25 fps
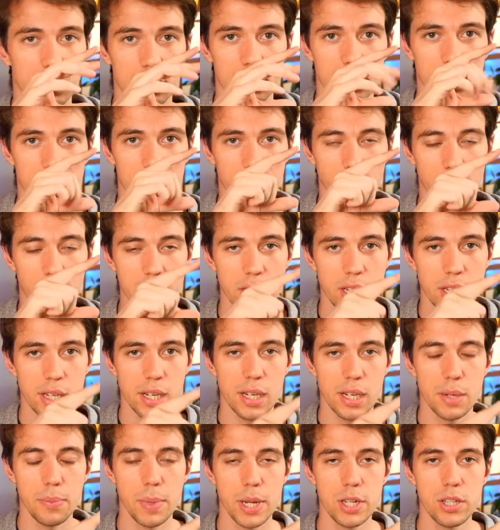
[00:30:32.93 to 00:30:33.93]
an
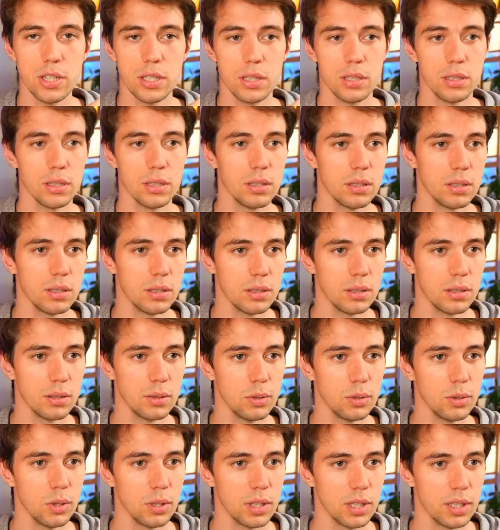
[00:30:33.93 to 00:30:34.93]
animation?
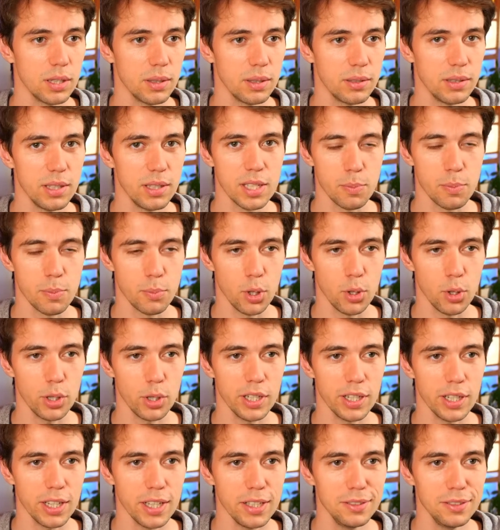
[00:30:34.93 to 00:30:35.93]
Or is it broken
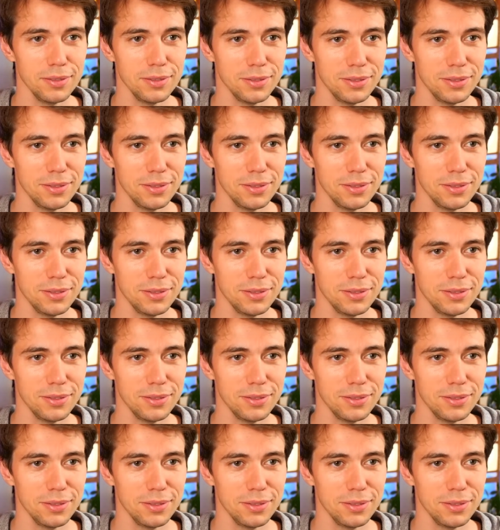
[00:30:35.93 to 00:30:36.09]
again?